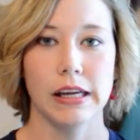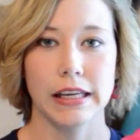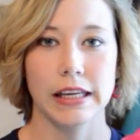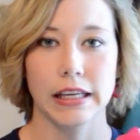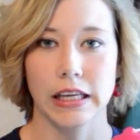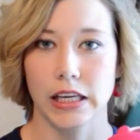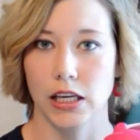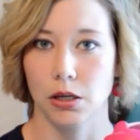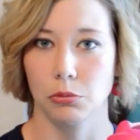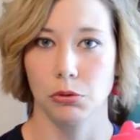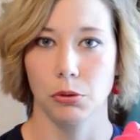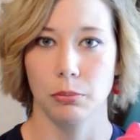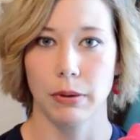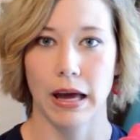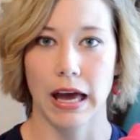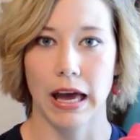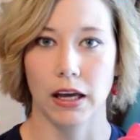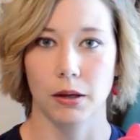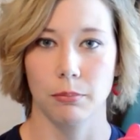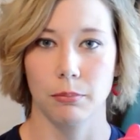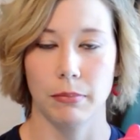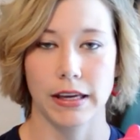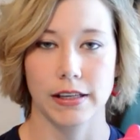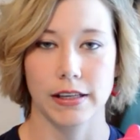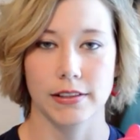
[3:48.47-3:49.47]

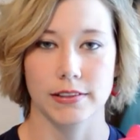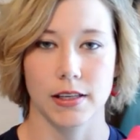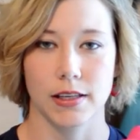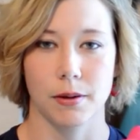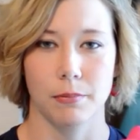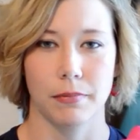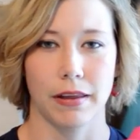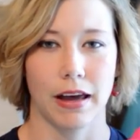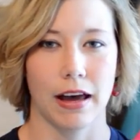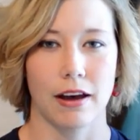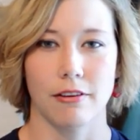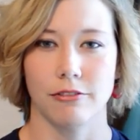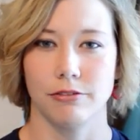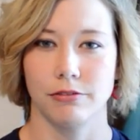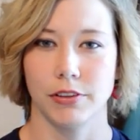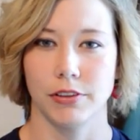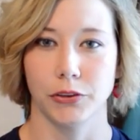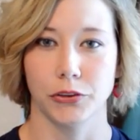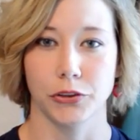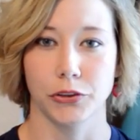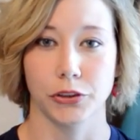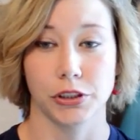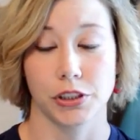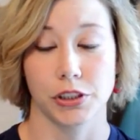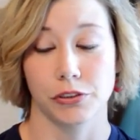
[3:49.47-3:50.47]
Camelback makes some that have
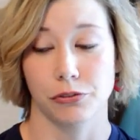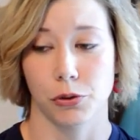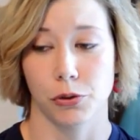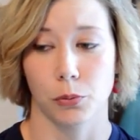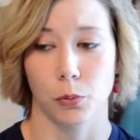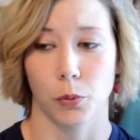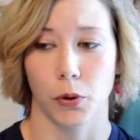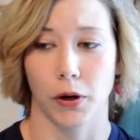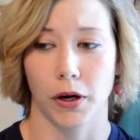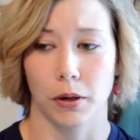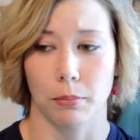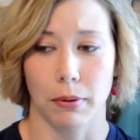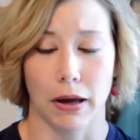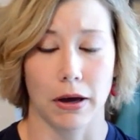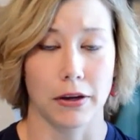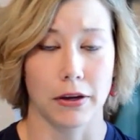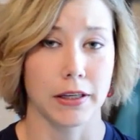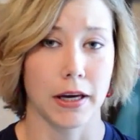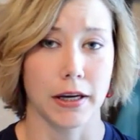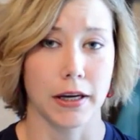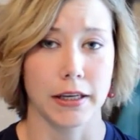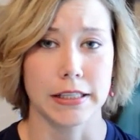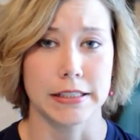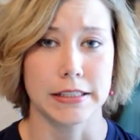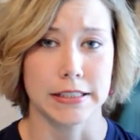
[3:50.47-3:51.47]
filters if you're worried about
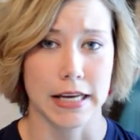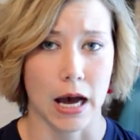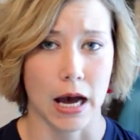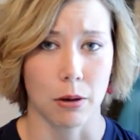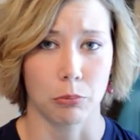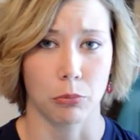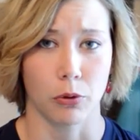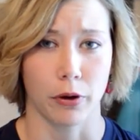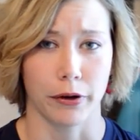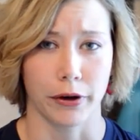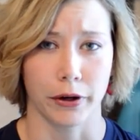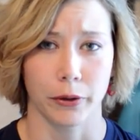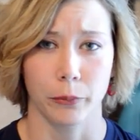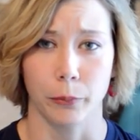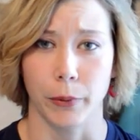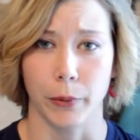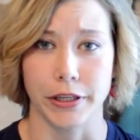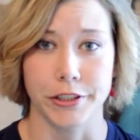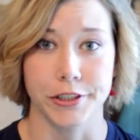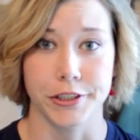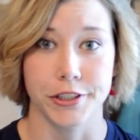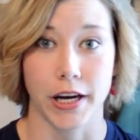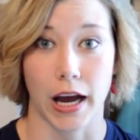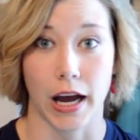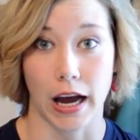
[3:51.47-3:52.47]
yucky tap water,
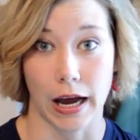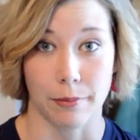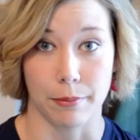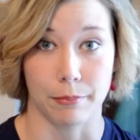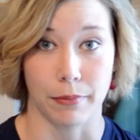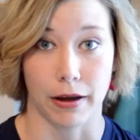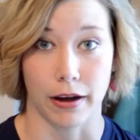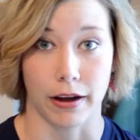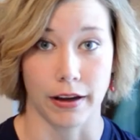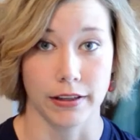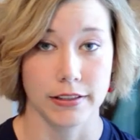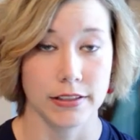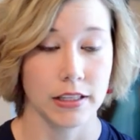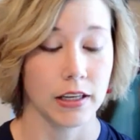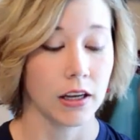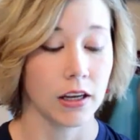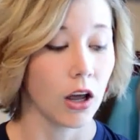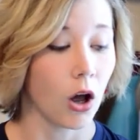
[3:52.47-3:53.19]
which I'm not.